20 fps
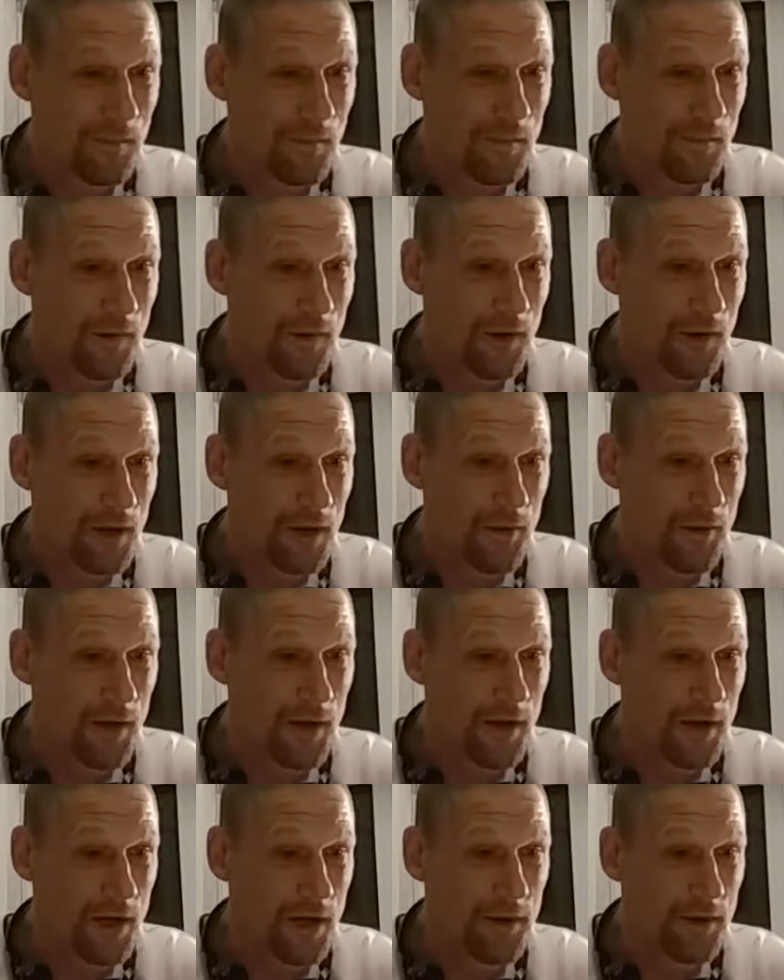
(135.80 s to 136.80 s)
Yeah, we
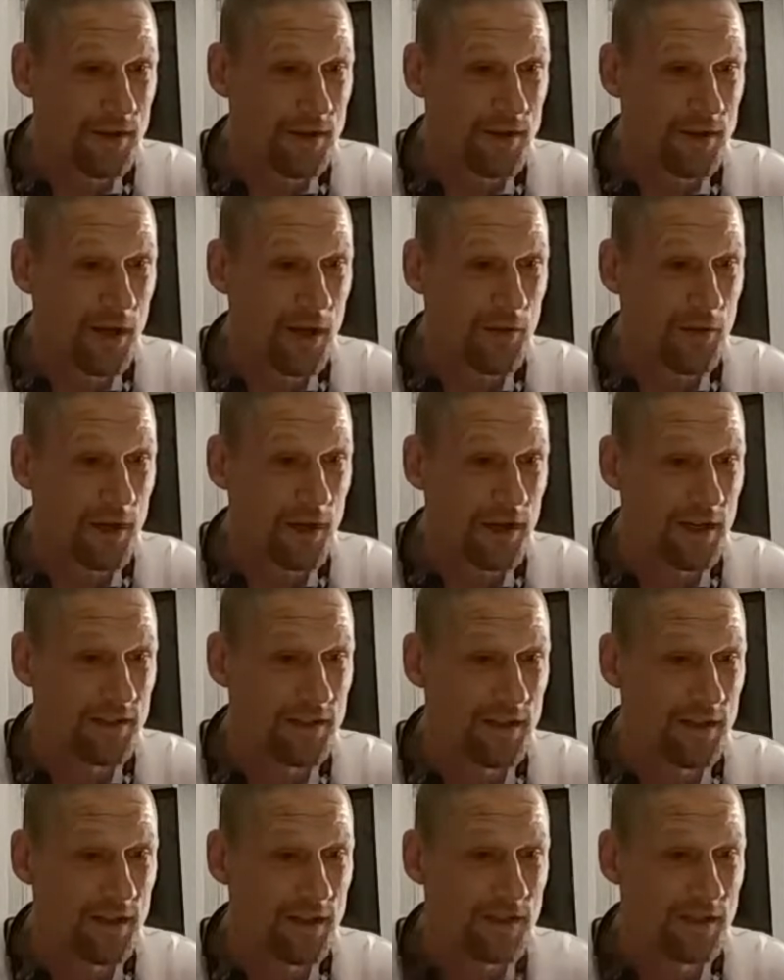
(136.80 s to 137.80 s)
are going sideways
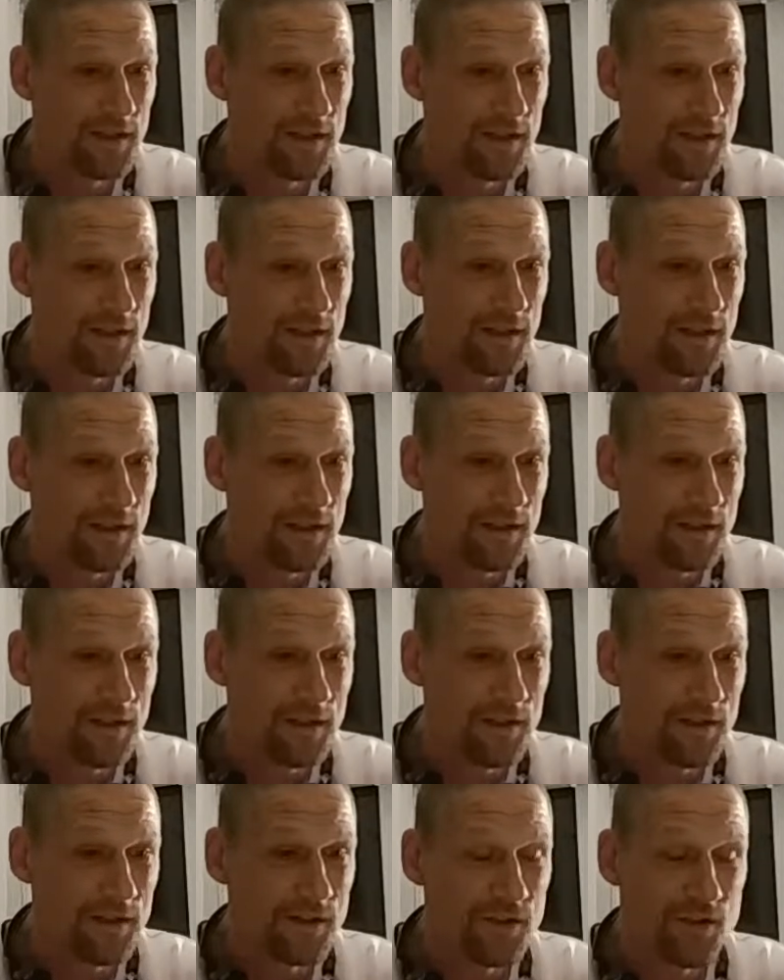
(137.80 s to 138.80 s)
in
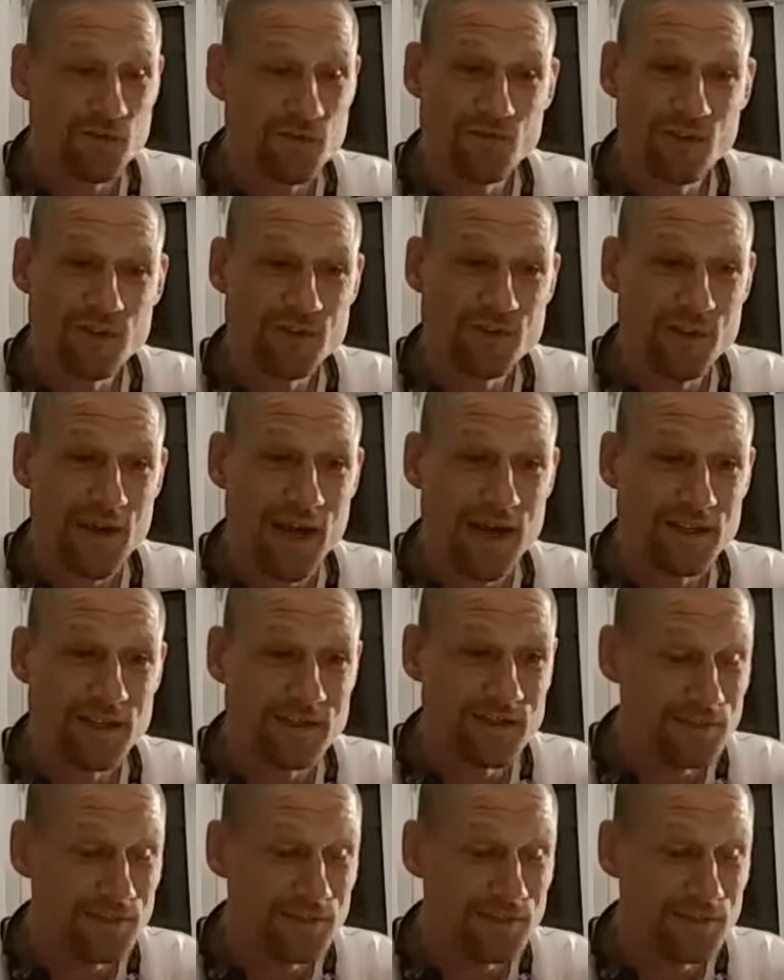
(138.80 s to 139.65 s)
some respects.